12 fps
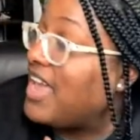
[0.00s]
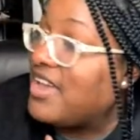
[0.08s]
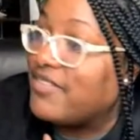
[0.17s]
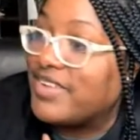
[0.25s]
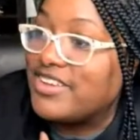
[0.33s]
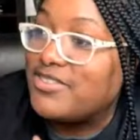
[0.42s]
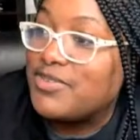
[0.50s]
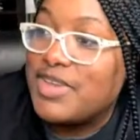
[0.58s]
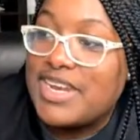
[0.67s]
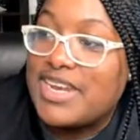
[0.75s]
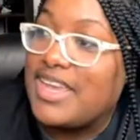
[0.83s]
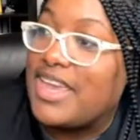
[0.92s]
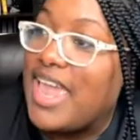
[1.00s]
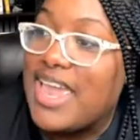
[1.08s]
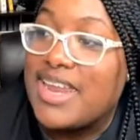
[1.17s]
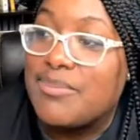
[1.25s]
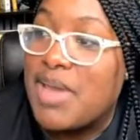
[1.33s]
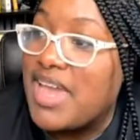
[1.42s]
have Xfinity
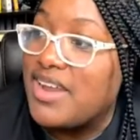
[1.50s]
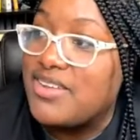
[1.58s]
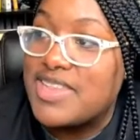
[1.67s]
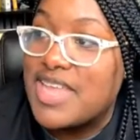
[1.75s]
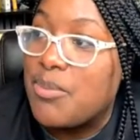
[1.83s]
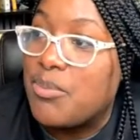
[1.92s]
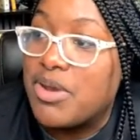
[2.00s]
and mine will stop